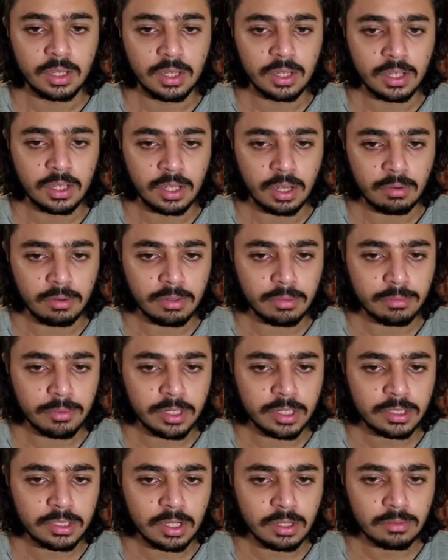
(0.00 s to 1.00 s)
I want to bring
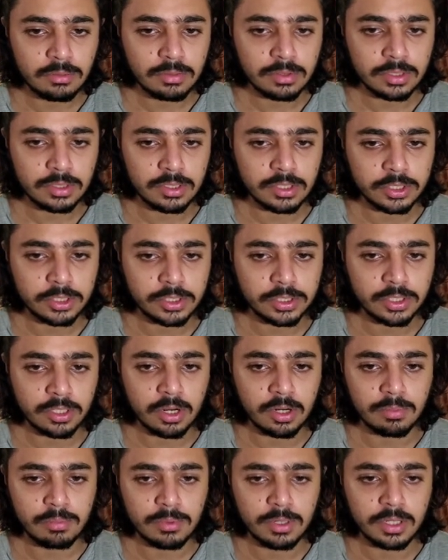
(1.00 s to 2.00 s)
down the
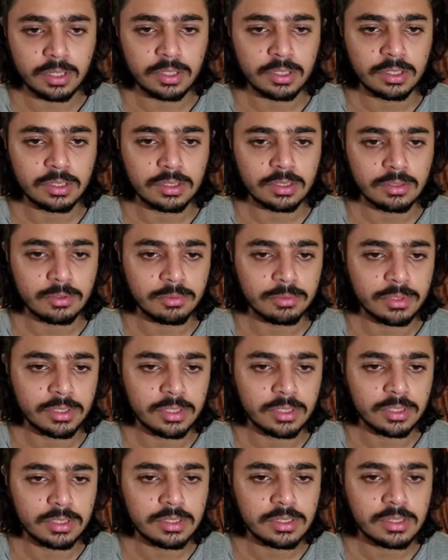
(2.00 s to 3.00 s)
sharpening in the
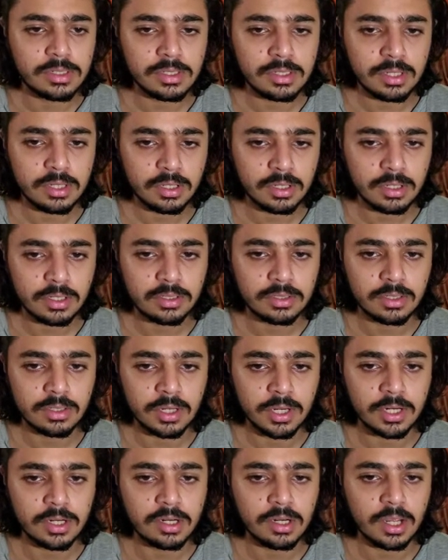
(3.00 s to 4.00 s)
wheels and the
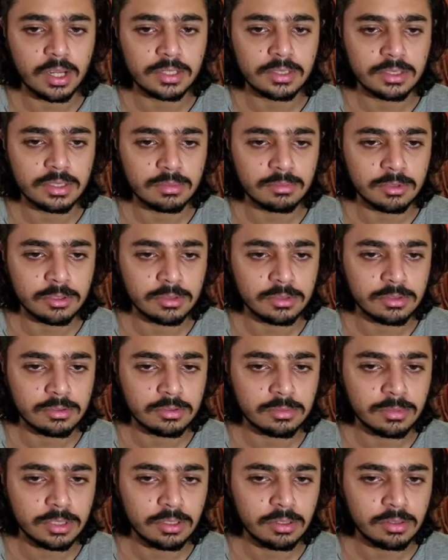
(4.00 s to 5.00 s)
headlights. I'm going to zoom
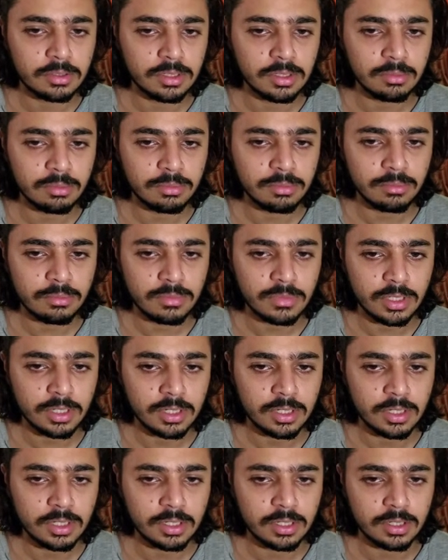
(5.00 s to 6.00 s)
in on them.
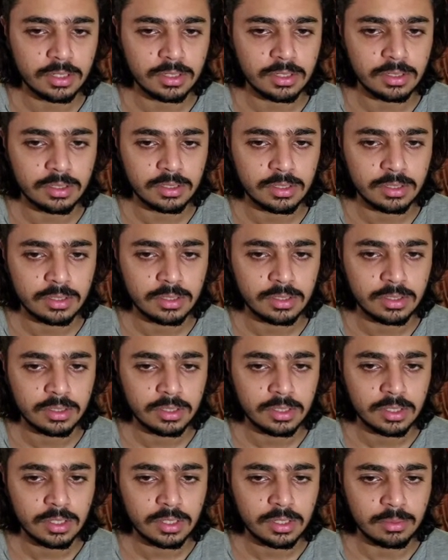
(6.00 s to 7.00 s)
I'm
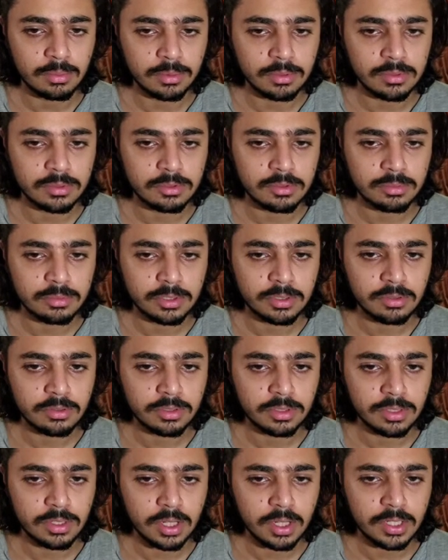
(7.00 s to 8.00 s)
going to zoom in on the
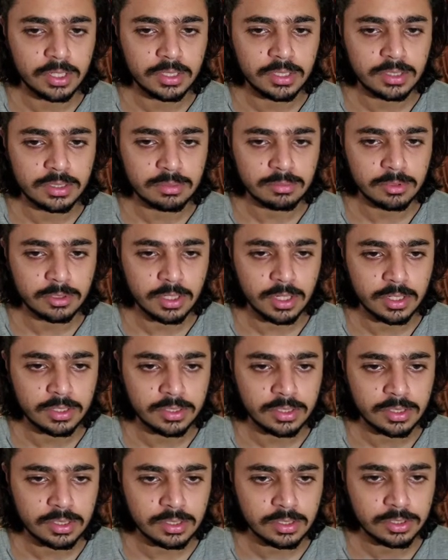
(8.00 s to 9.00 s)
lights. I'm going to
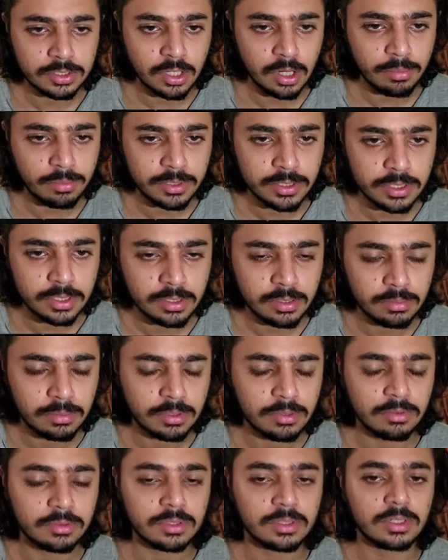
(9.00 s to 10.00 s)
adjust the sharpness a little bit
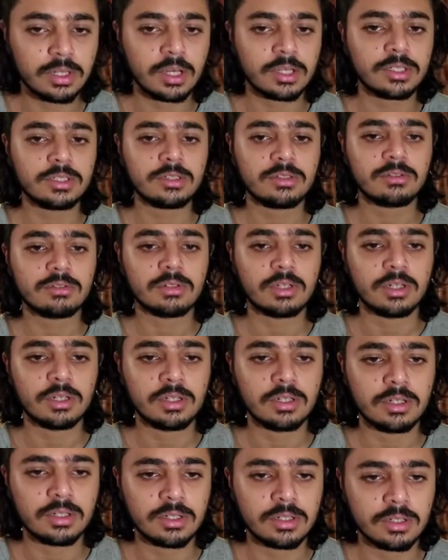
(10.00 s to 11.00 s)
on the light
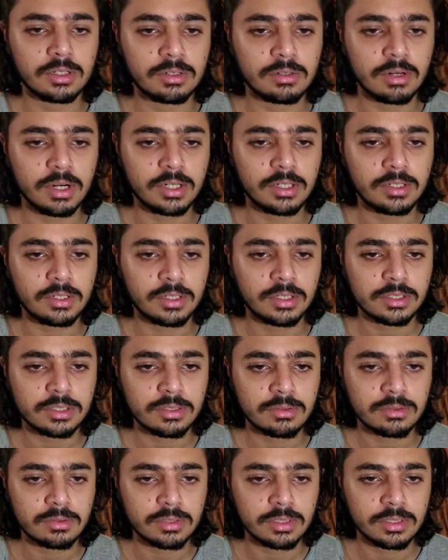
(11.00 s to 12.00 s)
right next
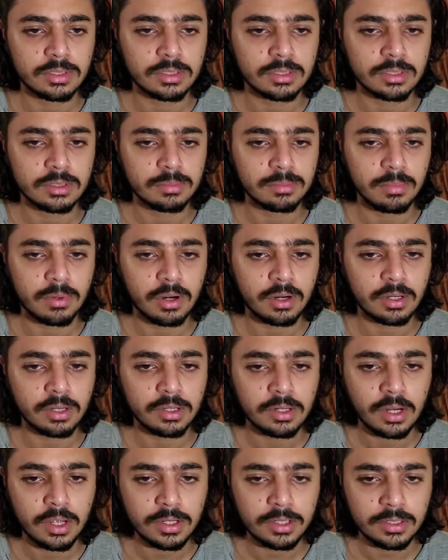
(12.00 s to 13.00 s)
to the parking
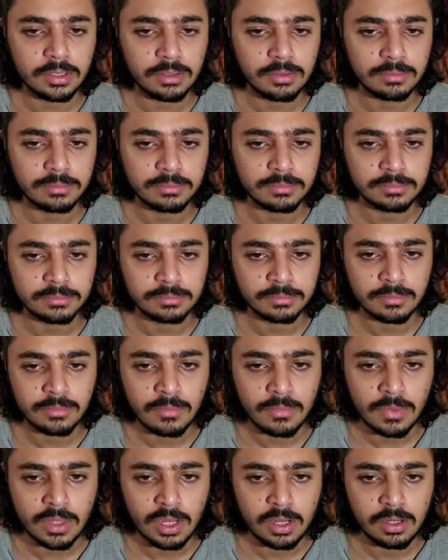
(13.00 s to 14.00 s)
light.
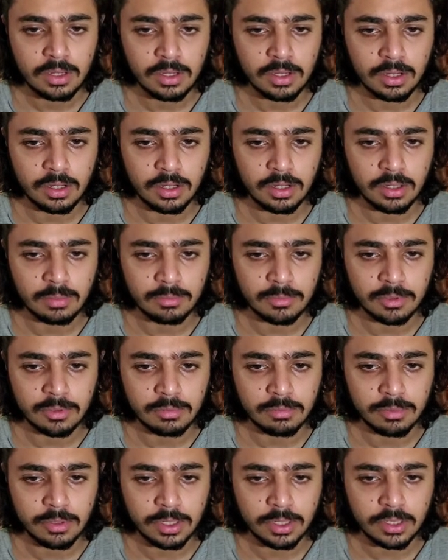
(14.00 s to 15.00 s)
I'm going to
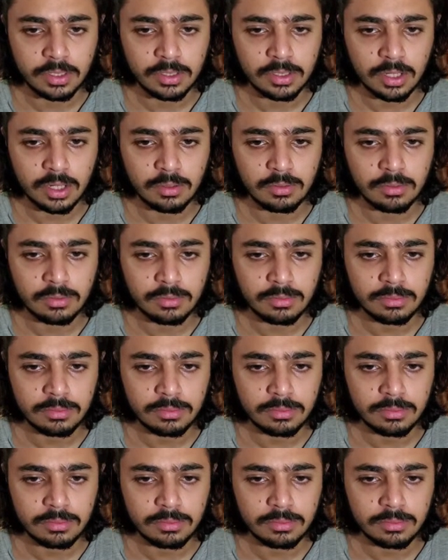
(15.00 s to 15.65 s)
bring it down.